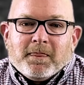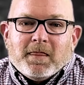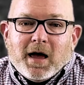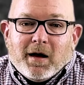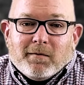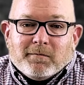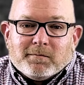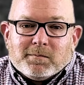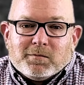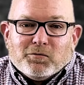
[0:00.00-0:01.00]
Now,
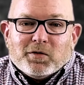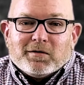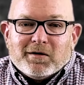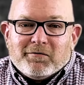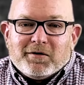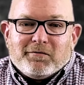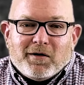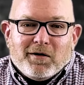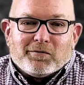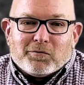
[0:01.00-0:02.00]
we live in a
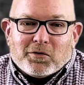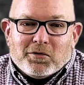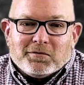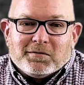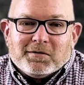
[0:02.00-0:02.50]
fallen world,